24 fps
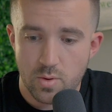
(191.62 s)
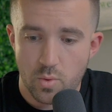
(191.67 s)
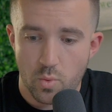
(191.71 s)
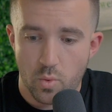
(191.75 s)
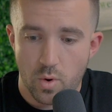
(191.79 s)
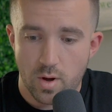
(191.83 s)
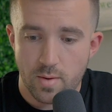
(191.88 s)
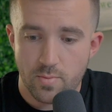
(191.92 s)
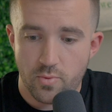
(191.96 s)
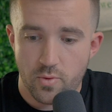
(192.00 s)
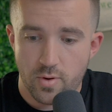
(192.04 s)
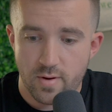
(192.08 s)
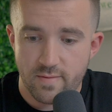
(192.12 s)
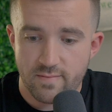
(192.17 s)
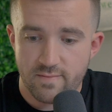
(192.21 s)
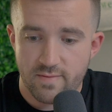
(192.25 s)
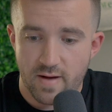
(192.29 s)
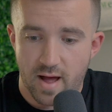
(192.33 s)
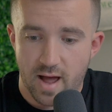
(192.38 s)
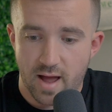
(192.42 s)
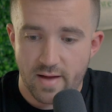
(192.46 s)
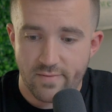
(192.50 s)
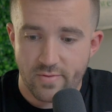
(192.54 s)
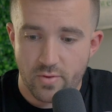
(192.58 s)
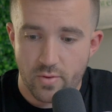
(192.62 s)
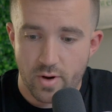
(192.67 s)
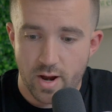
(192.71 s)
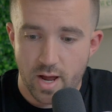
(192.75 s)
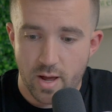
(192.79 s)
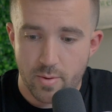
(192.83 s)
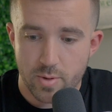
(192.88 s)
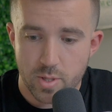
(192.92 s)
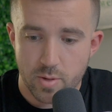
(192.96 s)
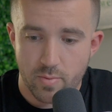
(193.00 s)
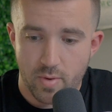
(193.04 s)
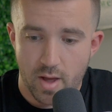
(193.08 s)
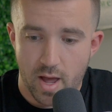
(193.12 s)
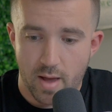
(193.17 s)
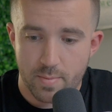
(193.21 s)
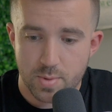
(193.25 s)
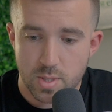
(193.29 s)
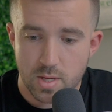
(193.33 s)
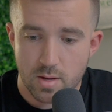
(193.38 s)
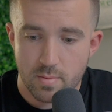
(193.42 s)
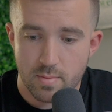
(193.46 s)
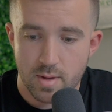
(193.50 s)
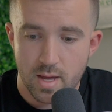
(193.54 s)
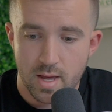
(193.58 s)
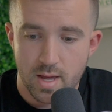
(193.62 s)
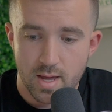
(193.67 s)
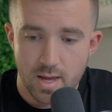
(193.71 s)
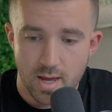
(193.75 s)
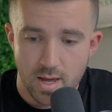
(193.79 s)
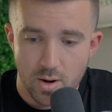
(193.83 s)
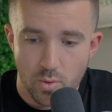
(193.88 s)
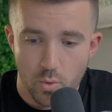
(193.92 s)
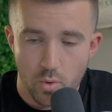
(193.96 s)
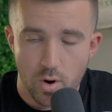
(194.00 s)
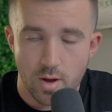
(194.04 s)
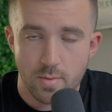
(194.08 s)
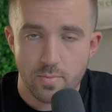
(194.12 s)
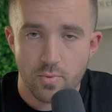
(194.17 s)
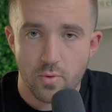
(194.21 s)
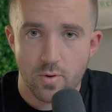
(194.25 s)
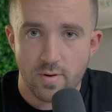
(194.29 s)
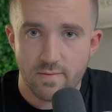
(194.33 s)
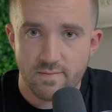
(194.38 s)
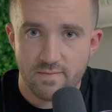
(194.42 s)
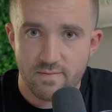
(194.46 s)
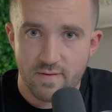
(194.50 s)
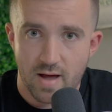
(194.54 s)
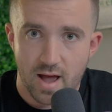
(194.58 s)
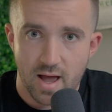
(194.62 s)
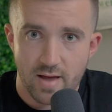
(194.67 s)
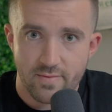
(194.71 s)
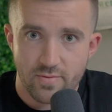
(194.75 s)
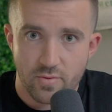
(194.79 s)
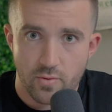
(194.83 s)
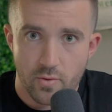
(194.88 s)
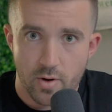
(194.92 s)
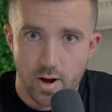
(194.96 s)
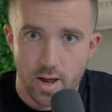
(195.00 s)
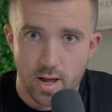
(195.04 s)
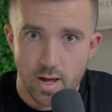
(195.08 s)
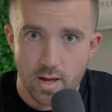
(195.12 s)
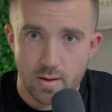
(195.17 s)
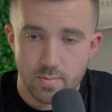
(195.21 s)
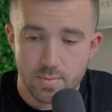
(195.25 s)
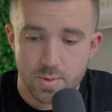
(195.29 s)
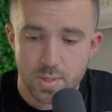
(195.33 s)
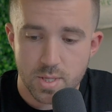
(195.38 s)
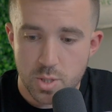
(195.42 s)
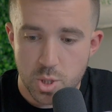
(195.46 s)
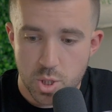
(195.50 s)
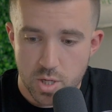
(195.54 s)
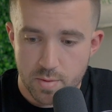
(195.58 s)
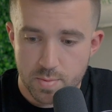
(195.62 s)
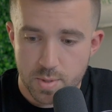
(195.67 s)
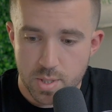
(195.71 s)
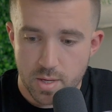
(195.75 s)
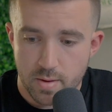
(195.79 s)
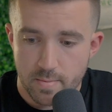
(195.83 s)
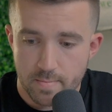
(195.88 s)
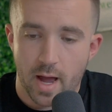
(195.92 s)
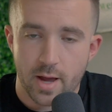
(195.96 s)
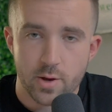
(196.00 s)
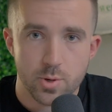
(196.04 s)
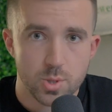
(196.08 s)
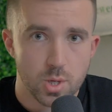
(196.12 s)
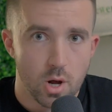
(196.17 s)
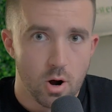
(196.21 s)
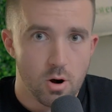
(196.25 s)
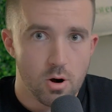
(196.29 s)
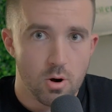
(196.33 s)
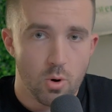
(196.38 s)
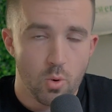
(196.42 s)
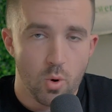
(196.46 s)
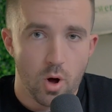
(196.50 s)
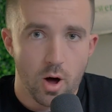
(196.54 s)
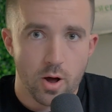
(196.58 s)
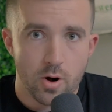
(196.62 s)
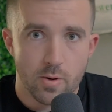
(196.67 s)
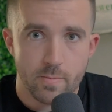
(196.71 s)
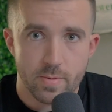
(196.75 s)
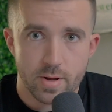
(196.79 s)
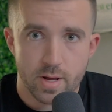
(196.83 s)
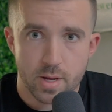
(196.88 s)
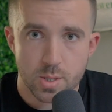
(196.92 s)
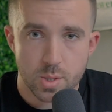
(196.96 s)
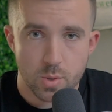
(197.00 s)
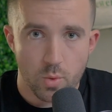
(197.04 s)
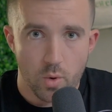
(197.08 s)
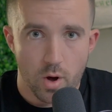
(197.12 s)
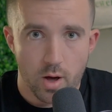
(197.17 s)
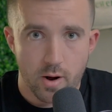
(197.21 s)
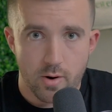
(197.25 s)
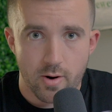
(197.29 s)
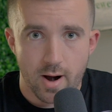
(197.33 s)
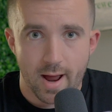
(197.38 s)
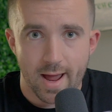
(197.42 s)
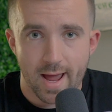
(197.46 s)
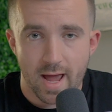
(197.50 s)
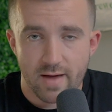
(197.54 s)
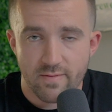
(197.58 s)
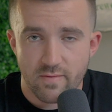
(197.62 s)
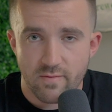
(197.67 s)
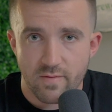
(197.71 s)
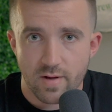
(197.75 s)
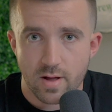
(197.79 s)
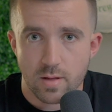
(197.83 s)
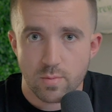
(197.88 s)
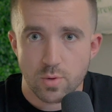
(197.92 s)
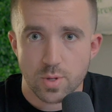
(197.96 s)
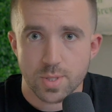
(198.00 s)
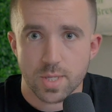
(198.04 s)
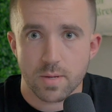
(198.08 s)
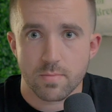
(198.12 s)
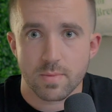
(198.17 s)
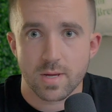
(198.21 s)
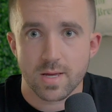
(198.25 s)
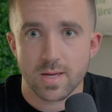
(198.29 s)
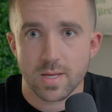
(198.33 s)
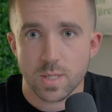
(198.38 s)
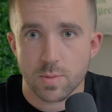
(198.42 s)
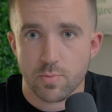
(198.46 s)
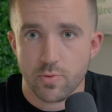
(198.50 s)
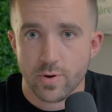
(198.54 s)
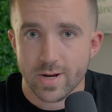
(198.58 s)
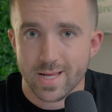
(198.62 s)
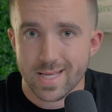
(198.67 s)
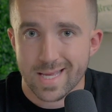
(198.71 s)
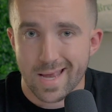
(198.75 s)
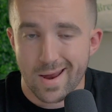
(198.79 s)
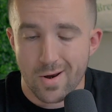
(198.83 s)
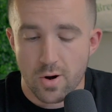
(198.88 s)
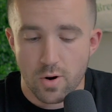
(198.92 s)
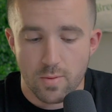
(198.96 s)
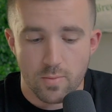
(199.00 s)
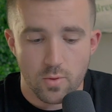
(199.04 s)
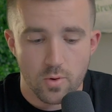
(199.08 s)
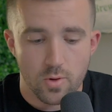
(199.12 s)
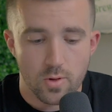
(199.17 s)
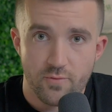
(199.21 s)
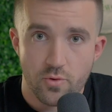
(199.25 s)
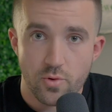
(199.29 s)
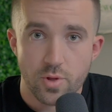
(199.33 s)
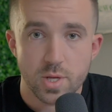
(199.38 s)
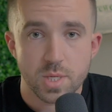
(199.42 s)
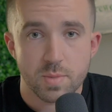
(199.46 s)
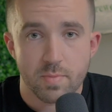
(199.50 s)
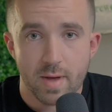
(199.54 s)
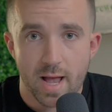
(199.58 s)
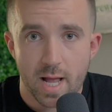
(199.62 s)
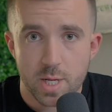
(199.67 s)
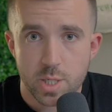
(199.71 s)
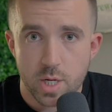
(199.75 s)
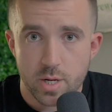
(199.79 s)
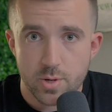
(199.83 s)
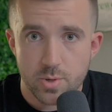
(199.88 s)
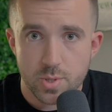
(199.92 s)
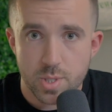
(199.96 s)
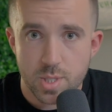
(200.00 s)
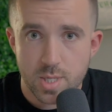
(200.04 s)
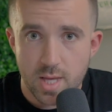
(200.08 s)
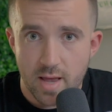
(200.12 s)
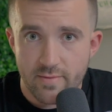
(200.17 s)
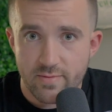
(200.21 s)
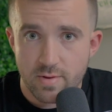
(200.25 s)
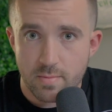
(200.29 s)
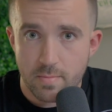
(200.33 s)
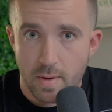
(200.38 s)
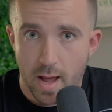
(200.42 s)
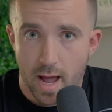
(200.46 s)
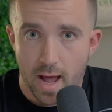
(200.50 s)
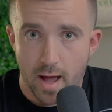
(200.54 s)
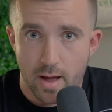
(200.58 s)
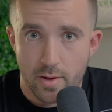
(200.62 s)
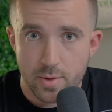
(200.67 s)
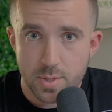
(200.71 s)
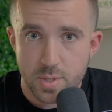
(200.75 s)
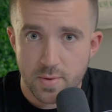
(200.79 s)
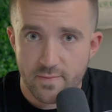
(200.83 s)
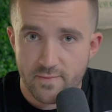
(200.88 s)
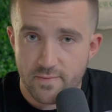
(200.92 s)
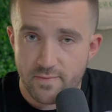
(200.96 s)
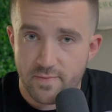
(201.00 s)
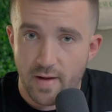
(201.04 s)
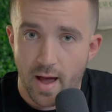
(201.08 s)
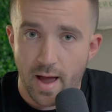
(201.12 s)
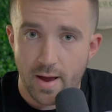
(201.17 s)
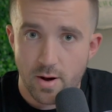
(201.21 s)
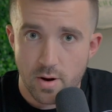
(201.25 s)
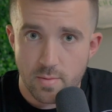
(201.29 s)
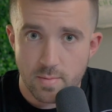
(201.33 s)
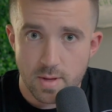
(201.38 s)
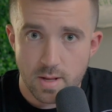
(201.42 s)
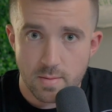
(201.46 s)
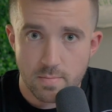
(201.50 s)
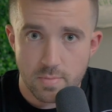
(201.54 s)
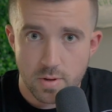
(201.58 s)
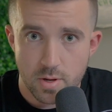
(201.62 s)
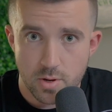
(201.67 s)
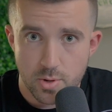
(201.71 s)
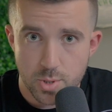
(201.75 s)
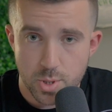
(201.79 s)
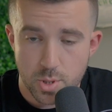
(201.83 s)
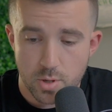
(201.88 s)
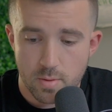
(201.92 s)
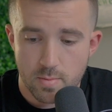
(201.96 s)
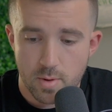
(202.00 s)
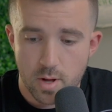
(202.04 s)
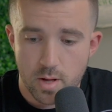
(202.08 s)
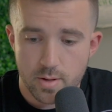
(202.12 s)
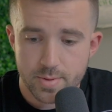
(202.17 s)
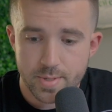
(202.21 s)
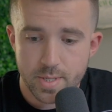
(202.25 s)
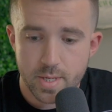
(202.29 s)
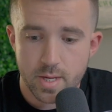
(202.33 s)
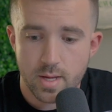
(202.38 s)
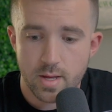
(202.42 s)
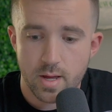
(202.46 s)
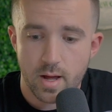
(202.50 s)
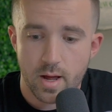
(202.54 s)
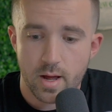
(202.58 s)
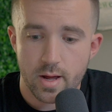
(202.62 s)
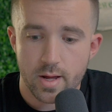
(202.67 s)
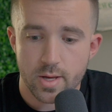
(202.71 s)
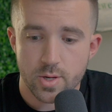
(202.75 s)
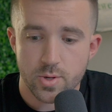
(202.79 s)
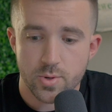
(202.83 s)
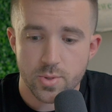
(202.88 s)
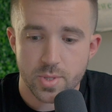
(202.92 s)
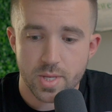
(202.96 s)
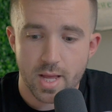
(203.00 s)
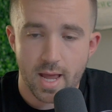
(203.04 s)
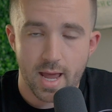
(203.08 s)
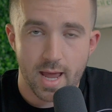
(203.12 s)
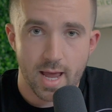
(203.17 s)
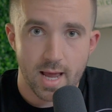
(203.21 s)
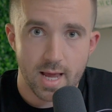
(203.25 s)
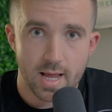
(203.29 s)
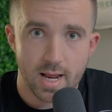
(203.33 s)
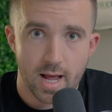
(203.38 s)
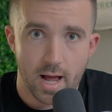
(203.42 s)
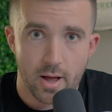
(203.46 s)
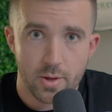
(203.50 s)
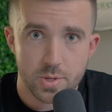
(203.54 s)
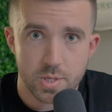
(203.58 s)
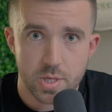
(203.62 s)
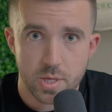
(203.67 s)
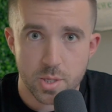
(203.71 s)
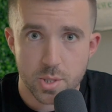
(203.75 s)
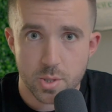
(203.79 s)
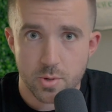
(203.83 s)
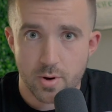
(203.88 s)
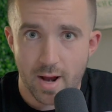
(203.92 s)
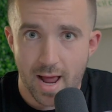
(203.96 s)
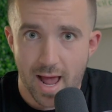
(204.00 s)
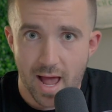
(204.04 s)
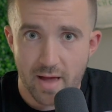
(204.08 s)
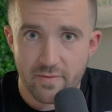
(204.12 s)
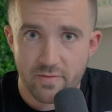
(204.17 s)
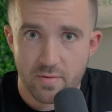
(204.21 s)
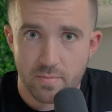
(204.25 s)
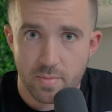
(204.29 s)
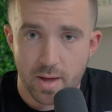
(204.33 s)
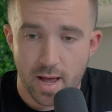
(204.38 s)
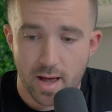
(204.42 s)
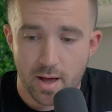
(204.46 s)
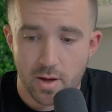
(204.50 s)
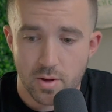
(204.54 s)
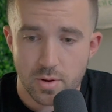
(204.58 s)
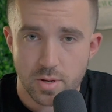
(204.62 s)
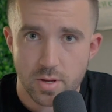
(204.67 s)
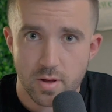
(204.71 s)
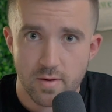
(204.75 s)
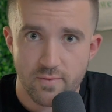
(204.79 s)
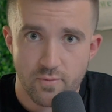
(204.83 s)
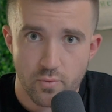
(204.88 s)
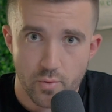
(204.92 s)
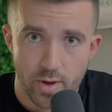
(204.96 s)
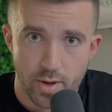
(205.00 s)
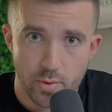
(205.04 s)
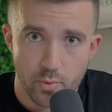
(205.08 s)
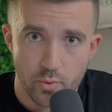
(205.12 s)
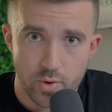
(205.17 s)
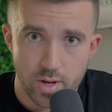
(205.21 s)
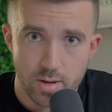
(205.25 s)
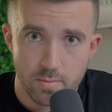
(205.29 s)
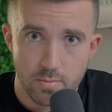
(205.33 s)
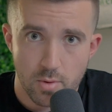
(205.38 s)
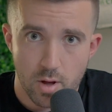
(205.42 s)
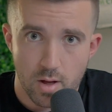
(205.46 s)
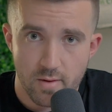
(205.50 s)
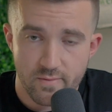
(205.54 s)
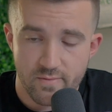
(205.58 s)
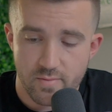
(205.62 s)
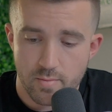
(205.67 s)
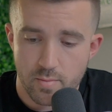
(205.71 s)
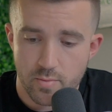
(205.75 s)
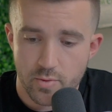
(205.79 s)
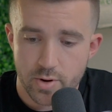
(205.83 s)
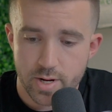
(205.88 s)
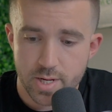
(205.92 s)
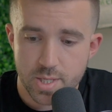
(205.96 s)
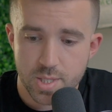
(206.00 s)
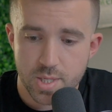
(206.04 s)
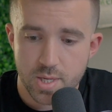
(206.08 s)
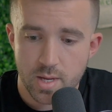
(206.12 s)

1.5 grams of Epsum, and 1.5 grams gypsum. I use RO water because the water I have available to me is pretty terrible. For this batch, I used 7 pounds of Weyermann Pilsner malt. I used 8 ounces or half a pound of red wheat malt from Brew,